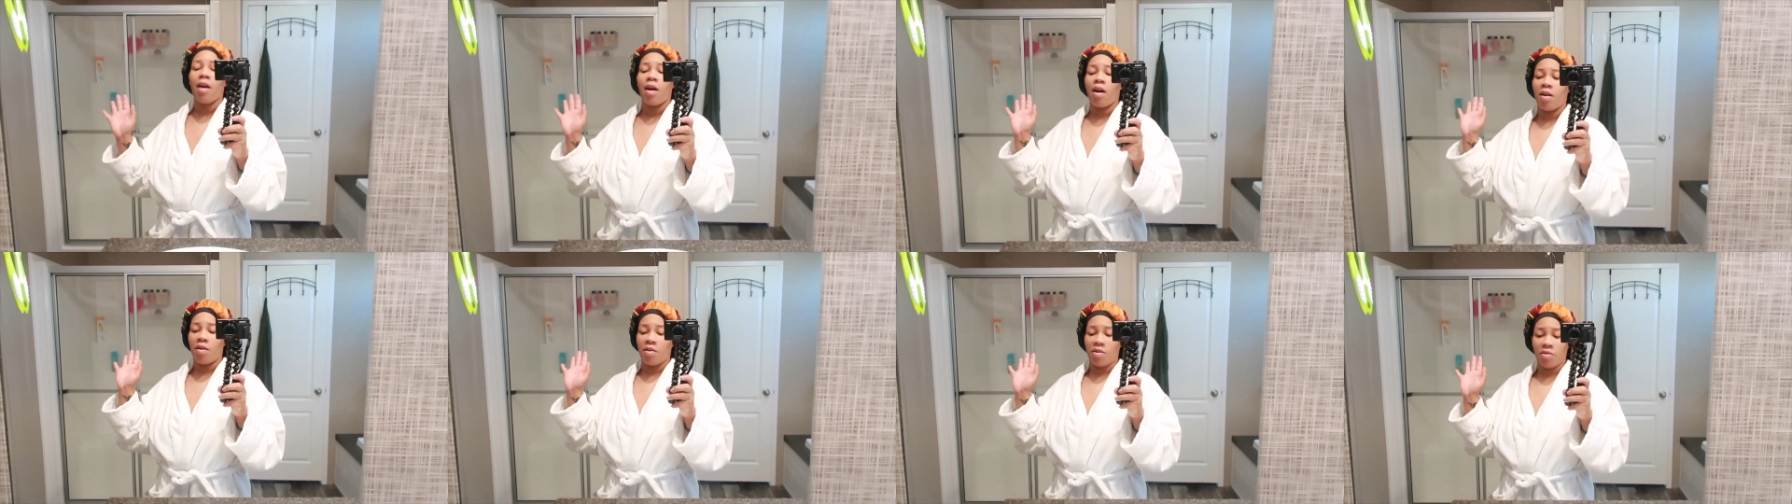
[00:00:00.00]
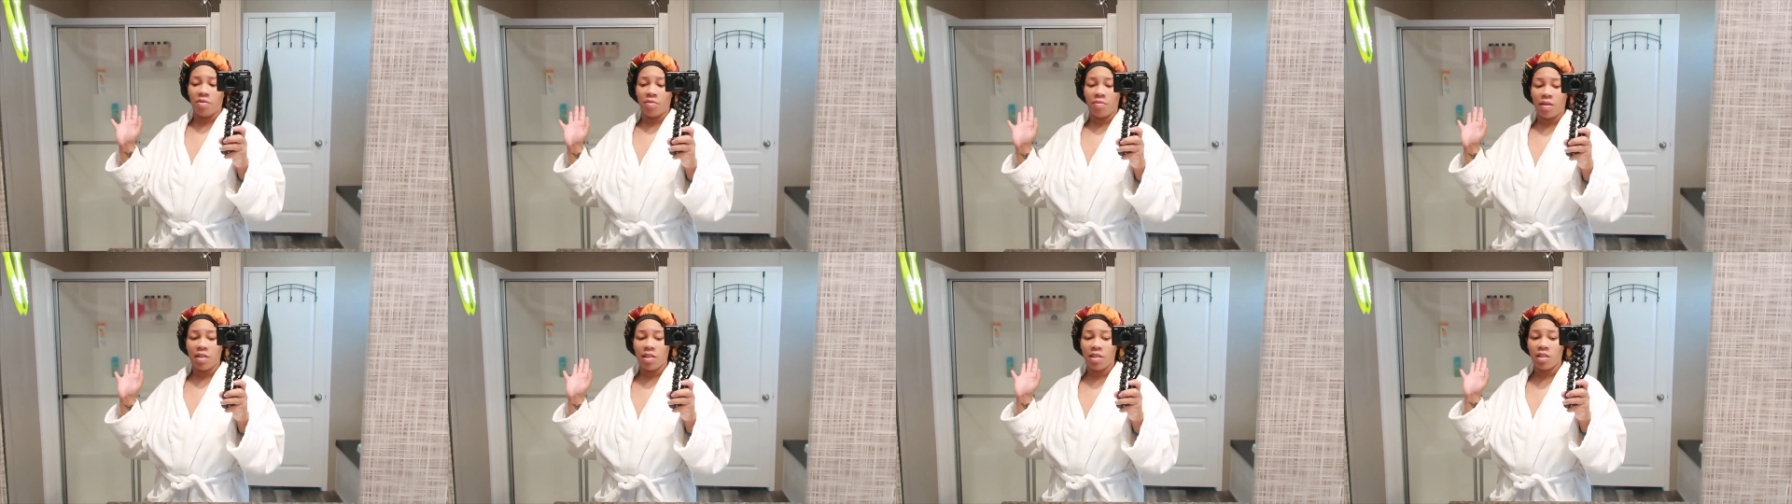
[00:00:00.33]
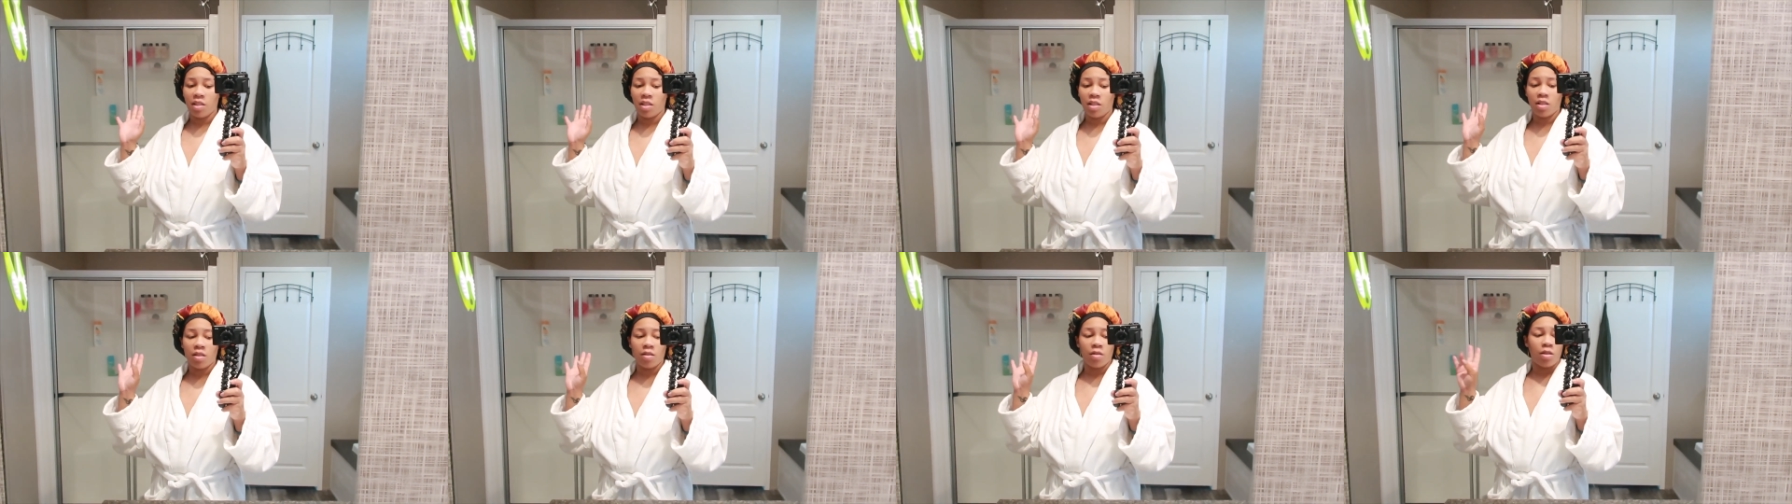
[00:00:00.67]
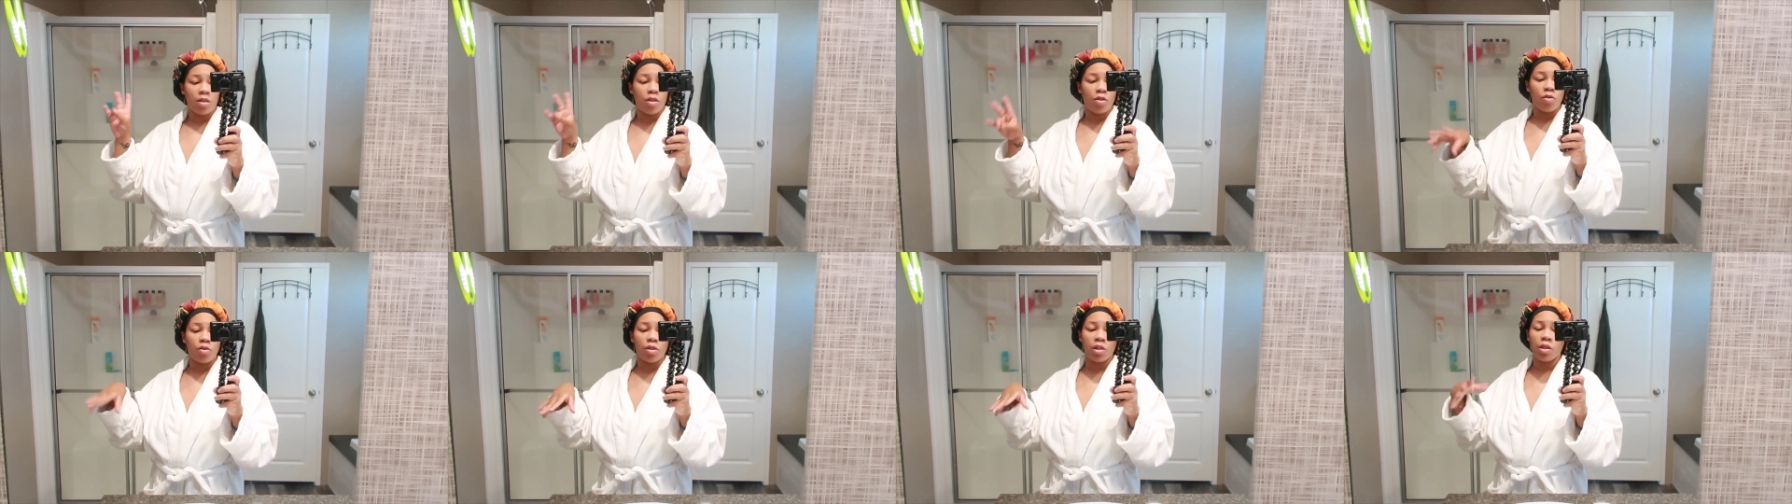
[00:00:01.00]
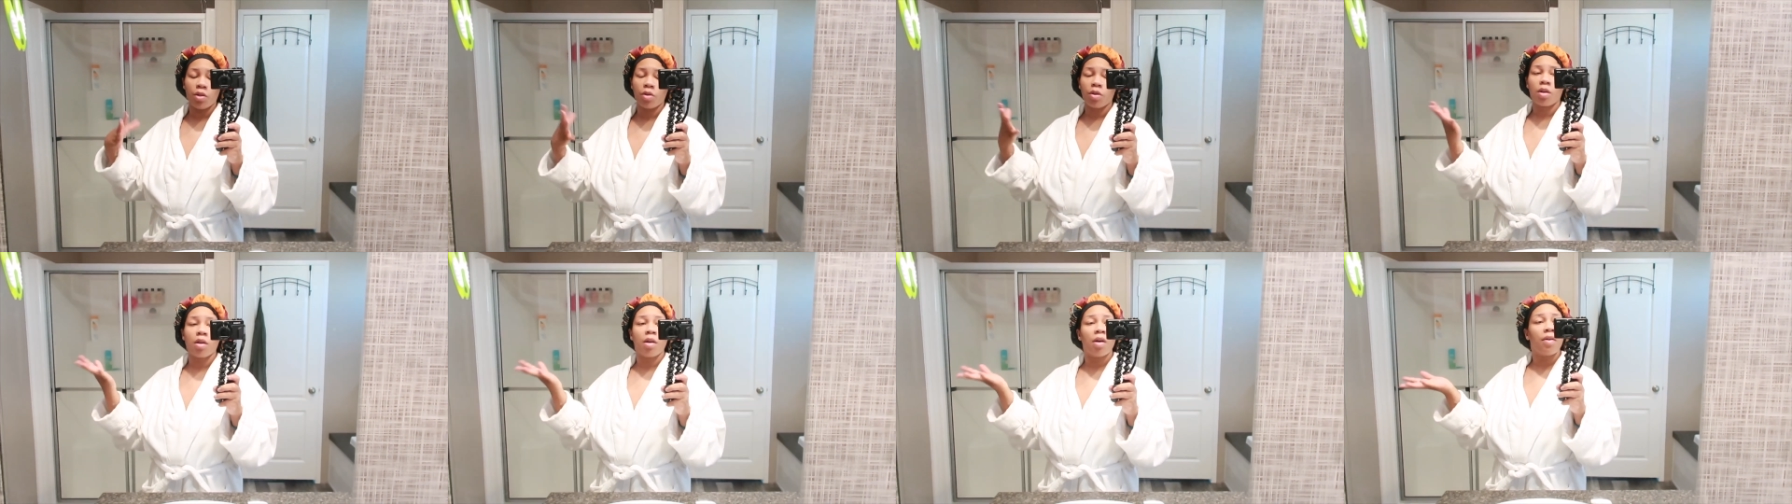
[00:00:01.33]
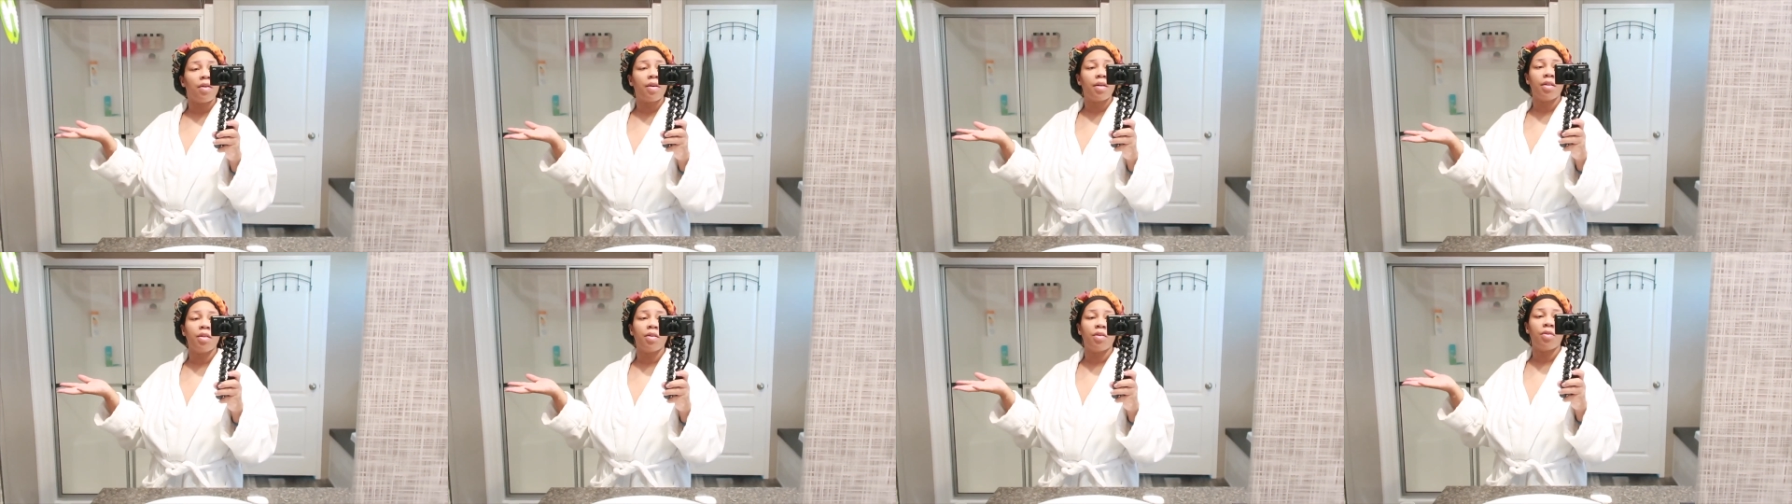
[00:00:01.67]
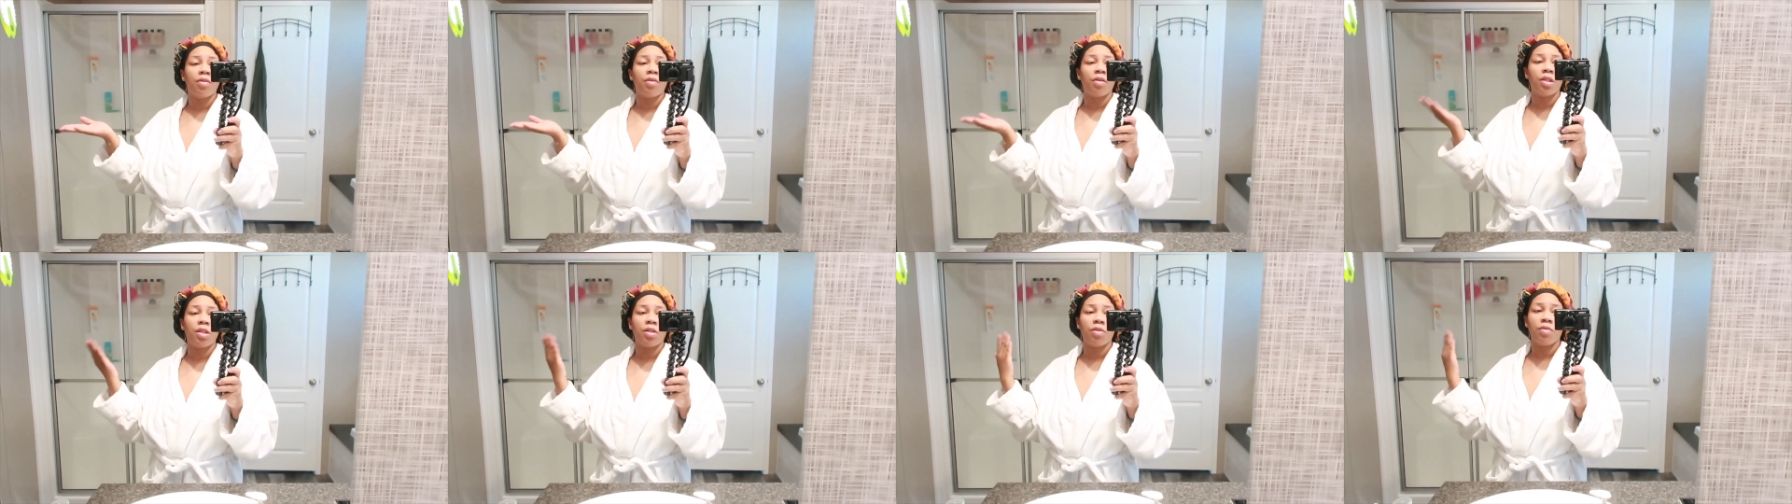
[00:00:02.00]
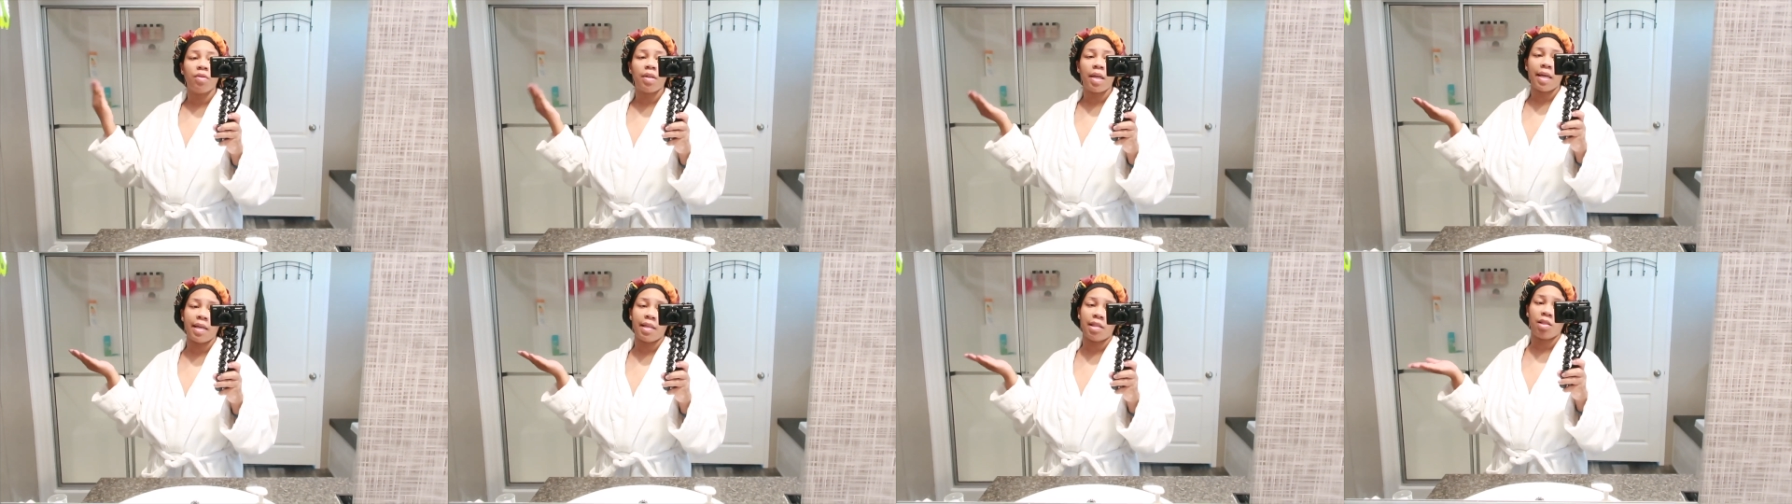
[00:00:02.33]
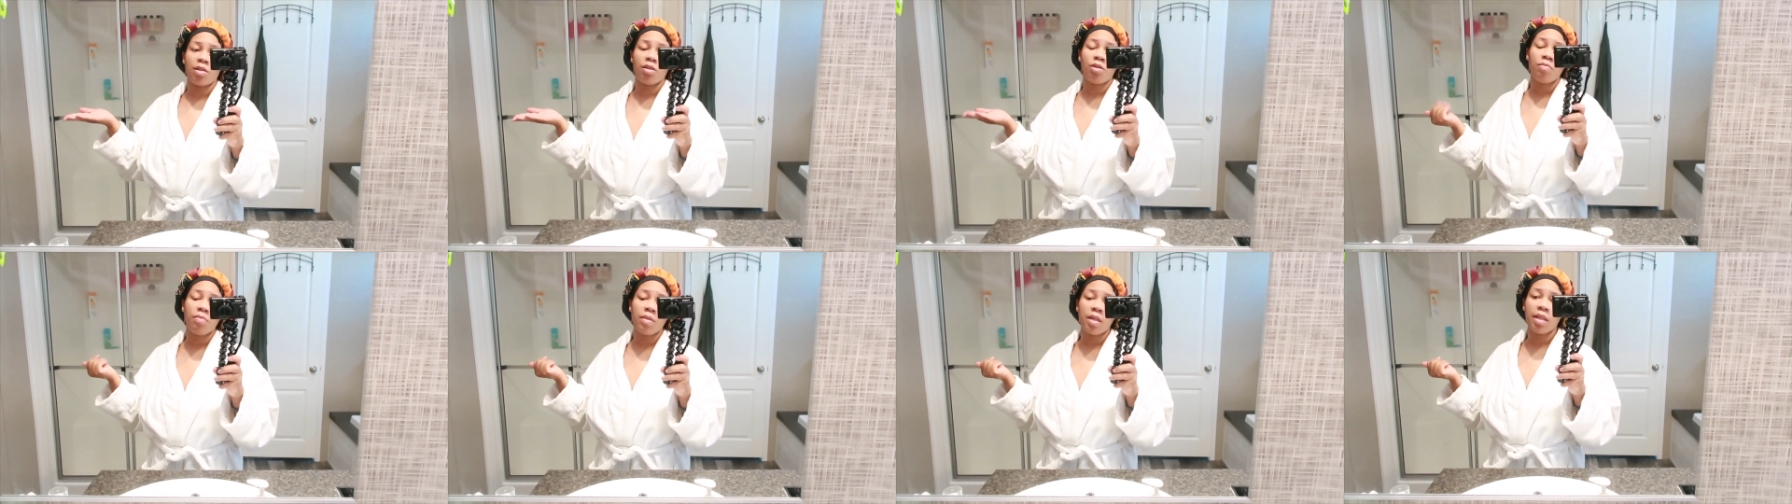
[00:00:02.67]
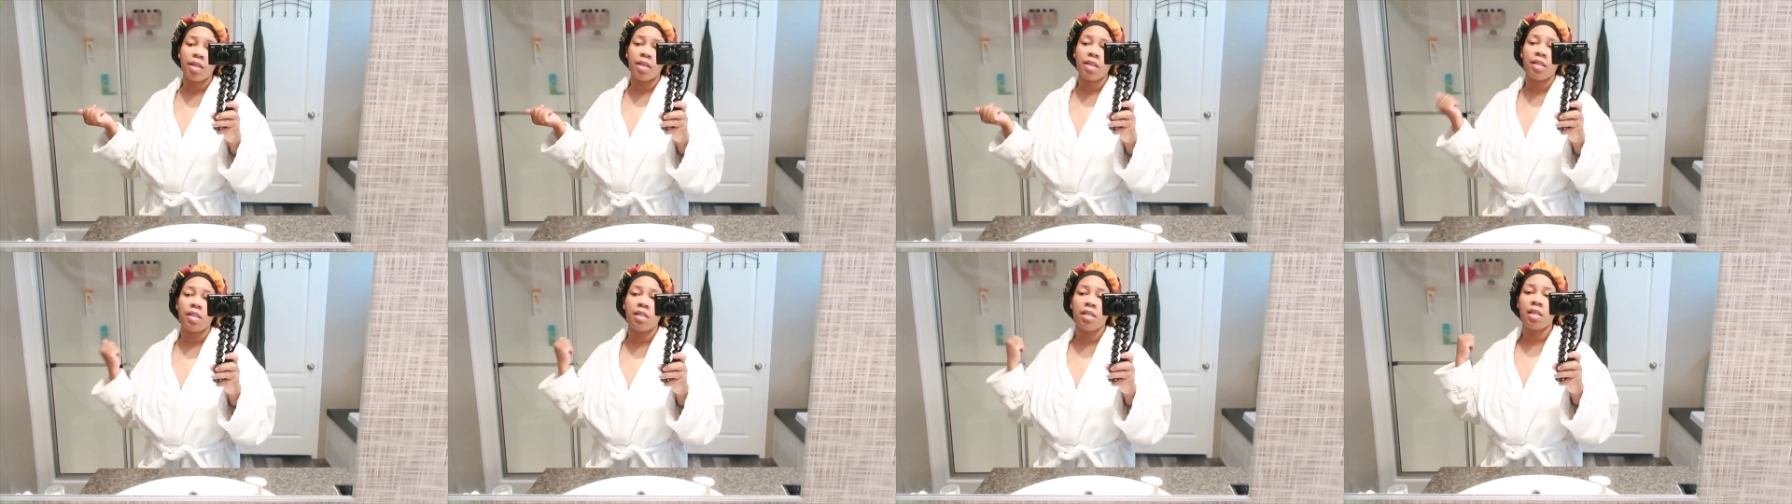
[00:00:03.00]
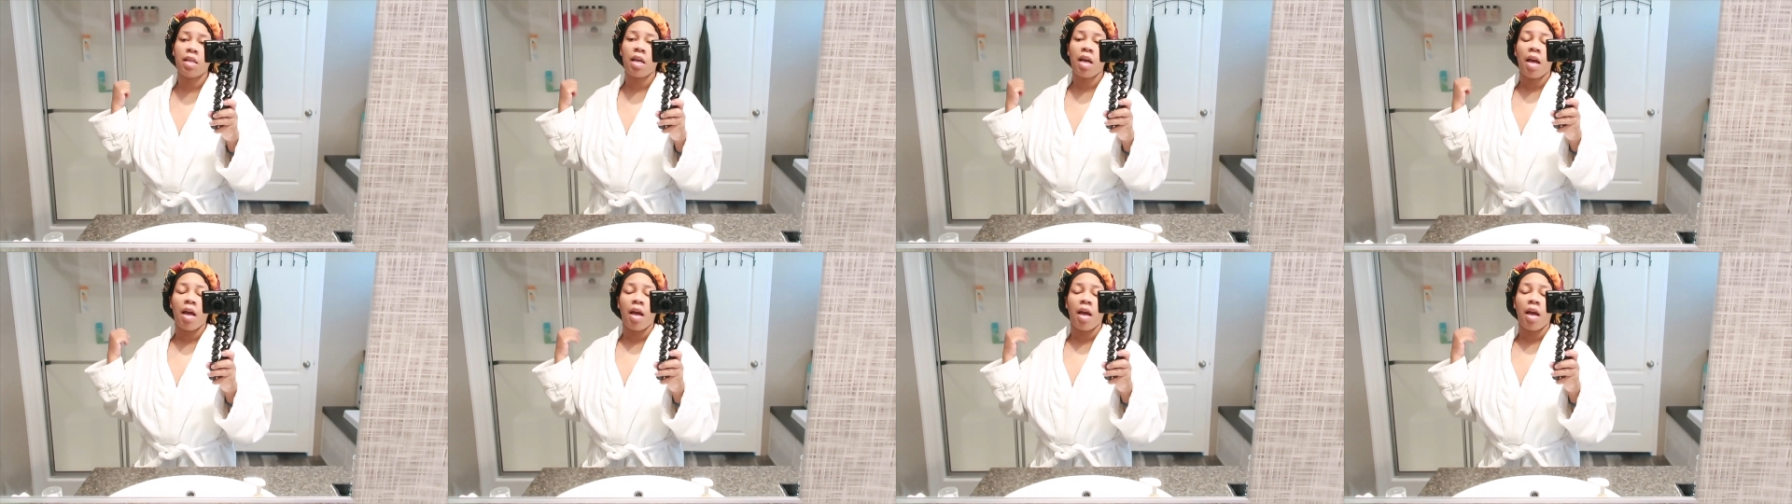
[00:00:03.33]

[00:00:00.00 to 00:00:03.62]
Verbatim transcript: Um, I just use a little coconut oil, not too much.